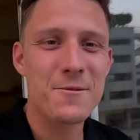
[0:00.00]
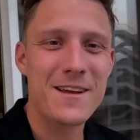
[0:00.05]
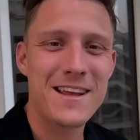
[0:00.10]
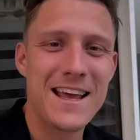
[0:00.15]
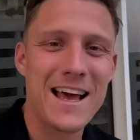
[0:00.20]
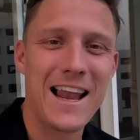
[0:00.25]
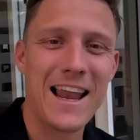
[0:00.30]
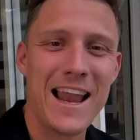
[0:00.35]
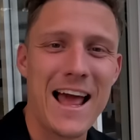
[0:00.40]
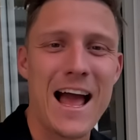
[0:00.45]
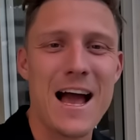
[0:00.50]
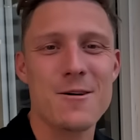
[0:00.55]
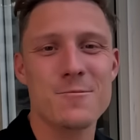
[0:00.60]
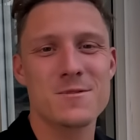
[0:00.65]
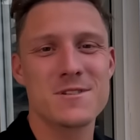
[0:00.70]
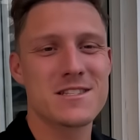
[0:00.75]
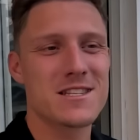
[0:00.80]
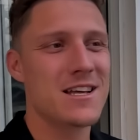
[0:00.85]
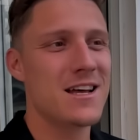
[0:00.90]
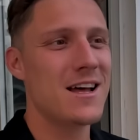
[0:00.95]
We
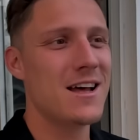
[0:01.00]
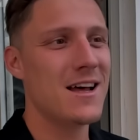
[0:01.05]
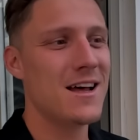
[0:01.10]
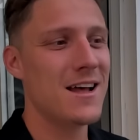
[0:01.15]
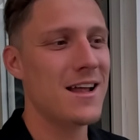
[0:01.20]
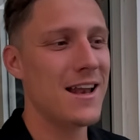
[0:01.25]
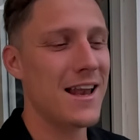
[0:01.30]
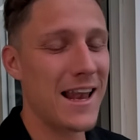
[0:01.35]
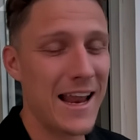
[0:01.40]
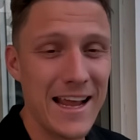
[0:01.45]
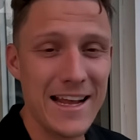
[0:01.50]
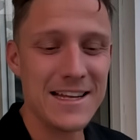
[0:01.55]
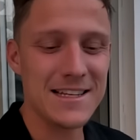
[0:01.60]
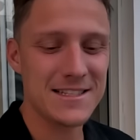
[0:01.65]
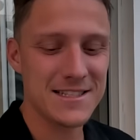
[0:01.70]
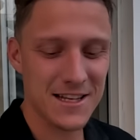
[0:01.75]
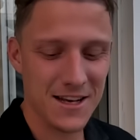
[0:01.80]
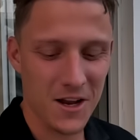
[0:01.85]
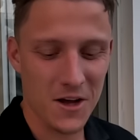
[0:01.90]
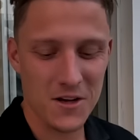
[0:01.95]
collapsed
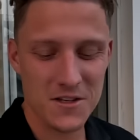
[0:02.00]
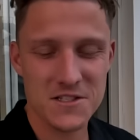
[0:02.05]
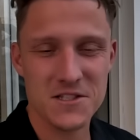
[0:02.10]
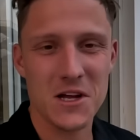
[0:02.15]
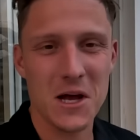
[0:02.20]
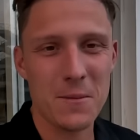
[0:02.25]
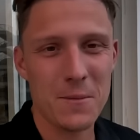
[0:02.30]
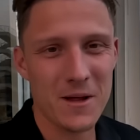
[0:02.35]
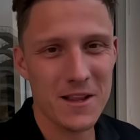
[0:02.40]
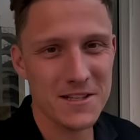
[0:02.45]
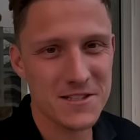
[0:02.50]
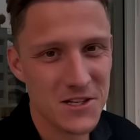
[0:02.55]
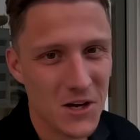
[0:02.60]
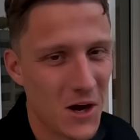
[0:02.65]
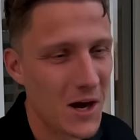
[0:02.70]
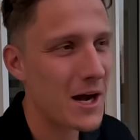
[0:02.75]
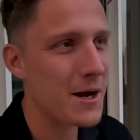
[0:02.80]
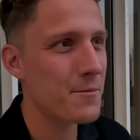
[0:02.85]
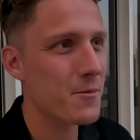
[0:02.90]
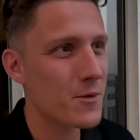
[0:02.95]
late last night. By the
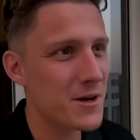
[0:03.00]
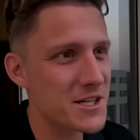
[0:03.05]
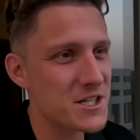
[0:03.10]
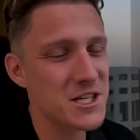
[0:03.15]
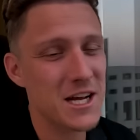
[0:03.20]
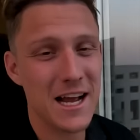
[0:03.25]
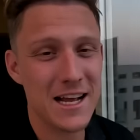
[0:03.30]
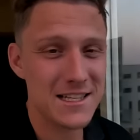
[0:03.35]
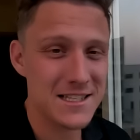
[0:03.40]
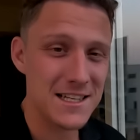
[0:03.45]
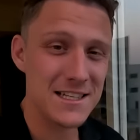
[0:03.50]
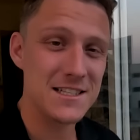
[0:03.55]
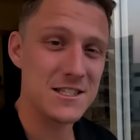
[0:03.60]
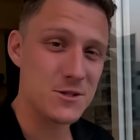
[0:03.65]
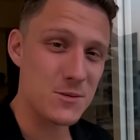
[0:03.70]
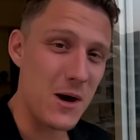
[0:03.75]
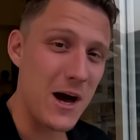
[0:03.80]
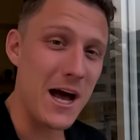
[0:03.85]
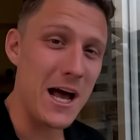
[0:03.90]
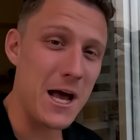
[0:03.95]
time we checked
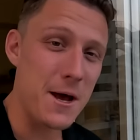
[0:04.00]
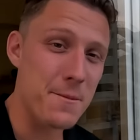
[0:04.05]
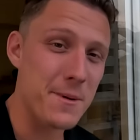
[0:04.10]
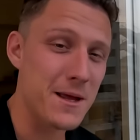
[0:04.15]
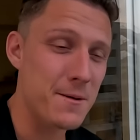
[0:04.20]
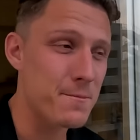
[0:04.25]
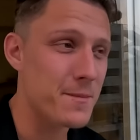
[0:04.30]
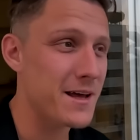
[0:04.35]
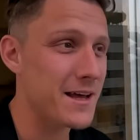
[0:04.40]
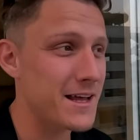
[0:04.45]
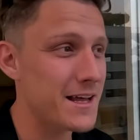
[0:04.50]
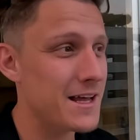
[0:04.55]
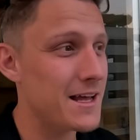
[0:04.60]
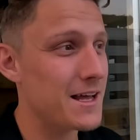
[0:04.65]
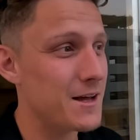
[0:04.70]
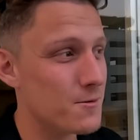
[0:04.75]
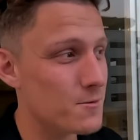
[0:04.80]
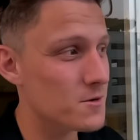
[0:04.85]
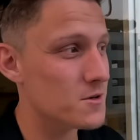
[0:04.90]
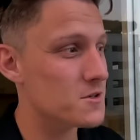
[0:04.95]
into our Airbnb,
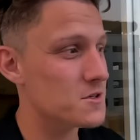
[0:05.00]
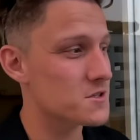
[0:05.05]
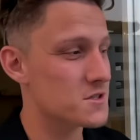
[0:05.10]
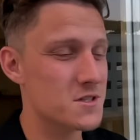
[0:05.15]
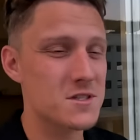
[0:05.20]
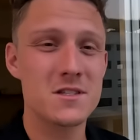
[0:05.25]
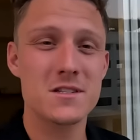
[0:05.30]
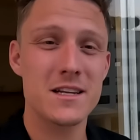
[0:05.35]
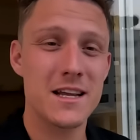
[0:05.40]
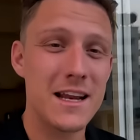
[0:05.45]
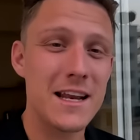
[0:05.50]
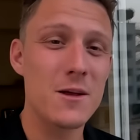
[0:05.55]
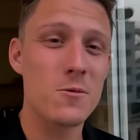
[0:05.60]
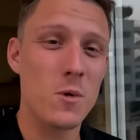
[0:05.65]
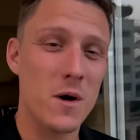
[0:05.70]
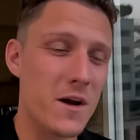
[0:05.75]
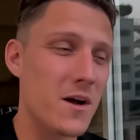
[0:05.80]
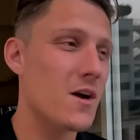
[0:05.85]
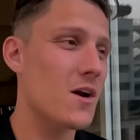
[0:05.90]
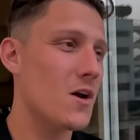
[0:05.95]
it was nearly
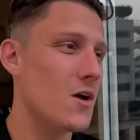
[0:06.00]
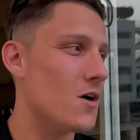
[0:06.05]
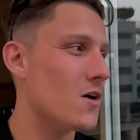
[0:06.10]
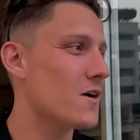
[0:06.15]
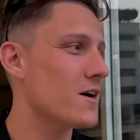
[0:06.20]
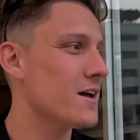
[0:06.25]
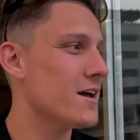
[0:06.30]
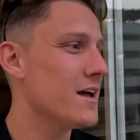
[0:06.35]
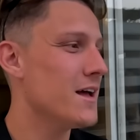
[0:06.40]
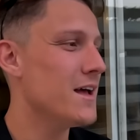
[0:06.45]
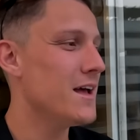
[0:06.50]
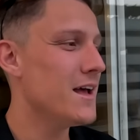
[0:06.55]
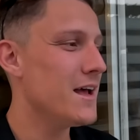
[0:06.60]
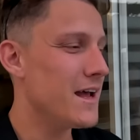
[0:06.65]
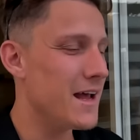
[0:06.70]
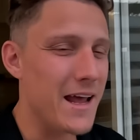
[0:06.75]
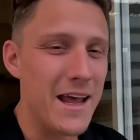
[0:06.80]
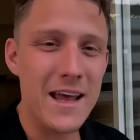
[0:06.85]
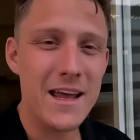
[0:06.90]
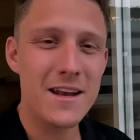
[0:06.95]
1 o'clock
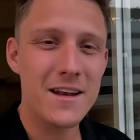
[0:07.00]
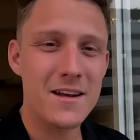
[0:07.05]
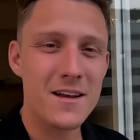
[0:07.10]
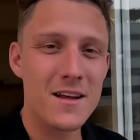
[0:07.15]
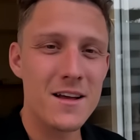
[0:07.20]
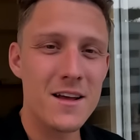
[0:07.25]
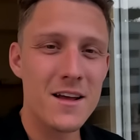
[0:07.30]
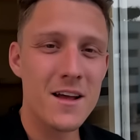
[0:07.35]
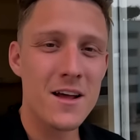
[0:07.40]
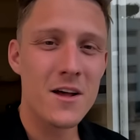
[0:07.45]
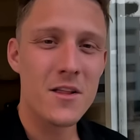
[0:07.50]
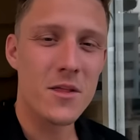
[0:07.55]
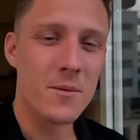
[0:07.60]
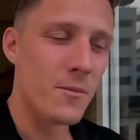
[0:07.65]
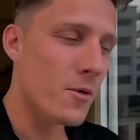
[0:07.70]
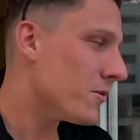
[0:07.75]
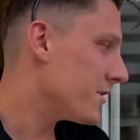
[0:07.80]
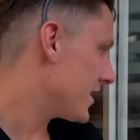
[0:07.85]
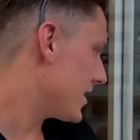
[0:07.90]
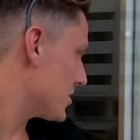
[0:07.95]
in the
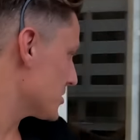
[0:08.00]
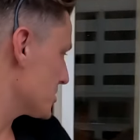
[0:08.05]
morning.